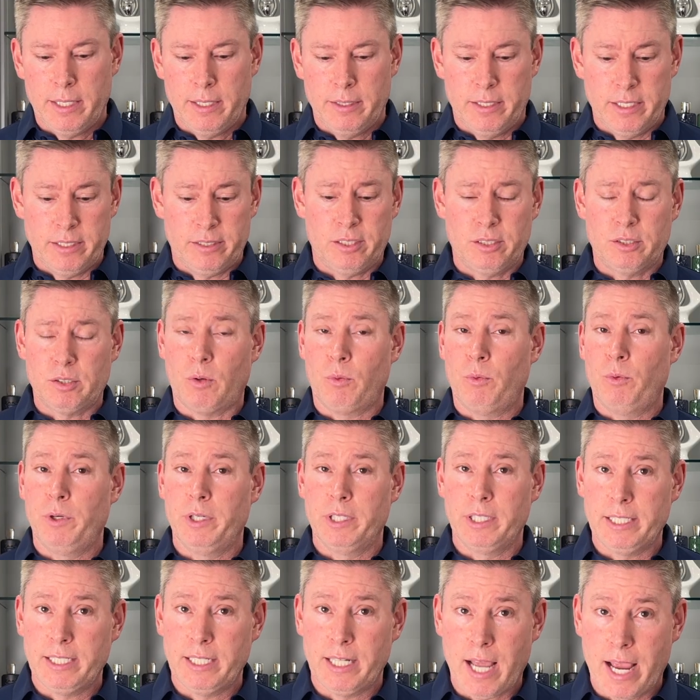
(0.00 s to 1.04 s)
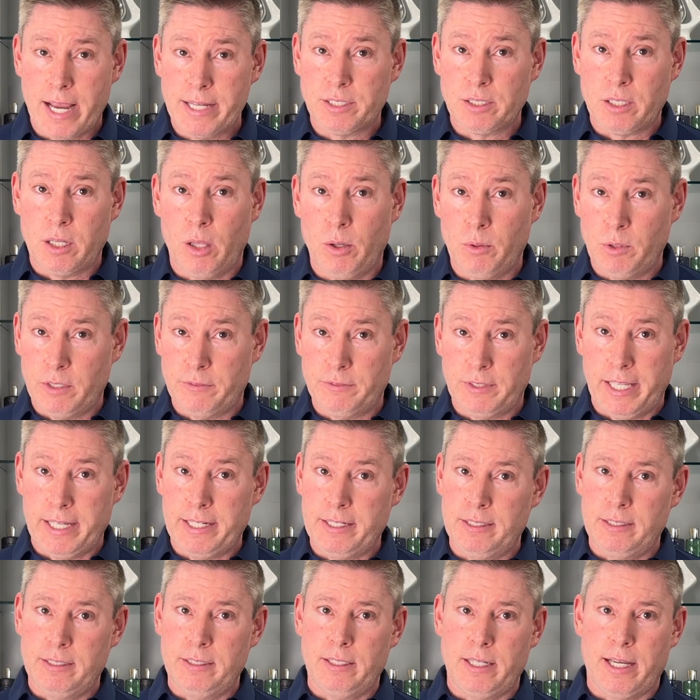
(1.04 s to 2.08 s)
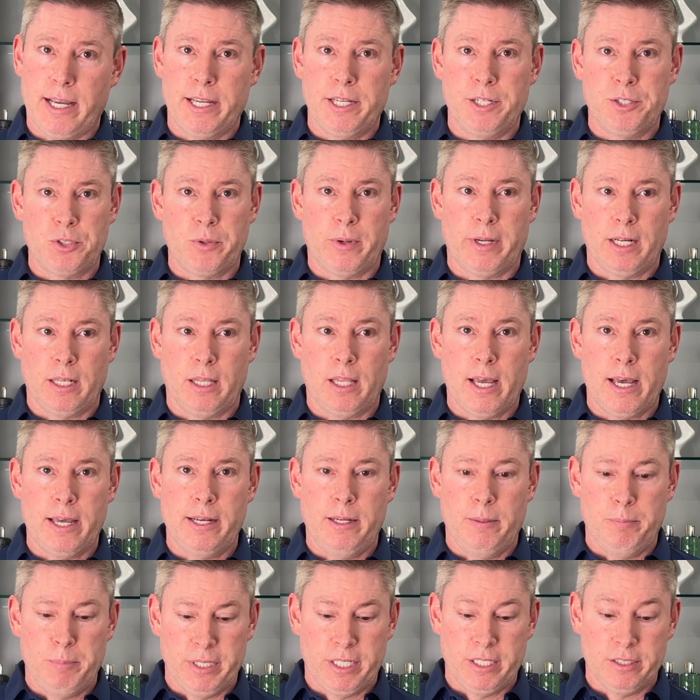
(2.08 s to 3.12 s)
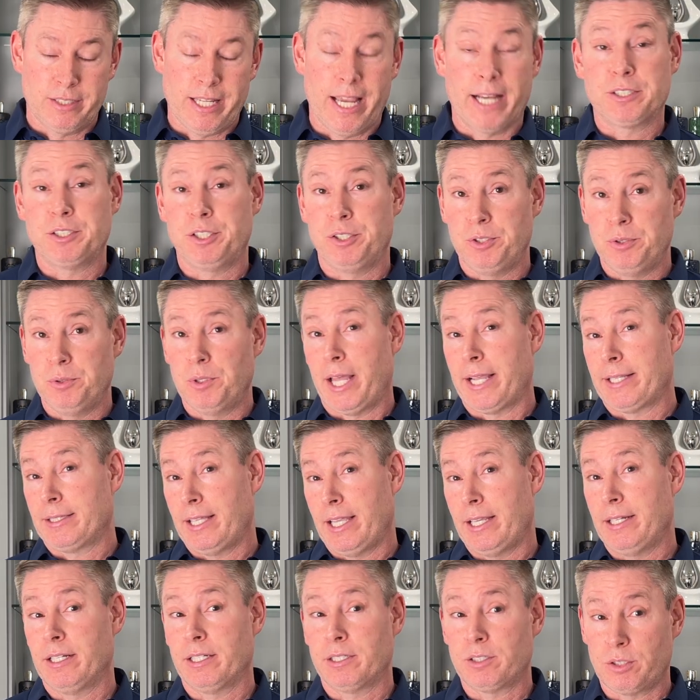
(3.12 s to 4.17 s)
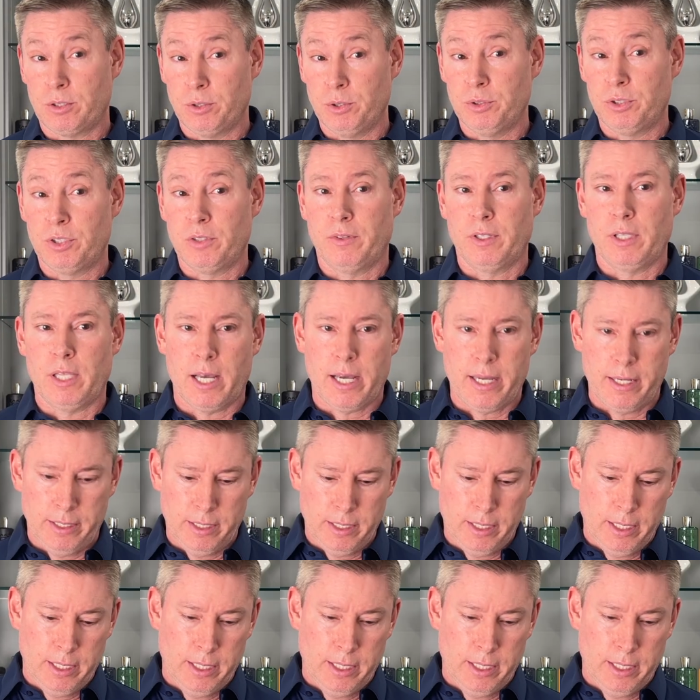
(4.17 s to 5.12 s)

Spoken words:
This is a really nice clone of Leighton. I enjoy it a lot because I actually do like Leighton Exclusive a lot.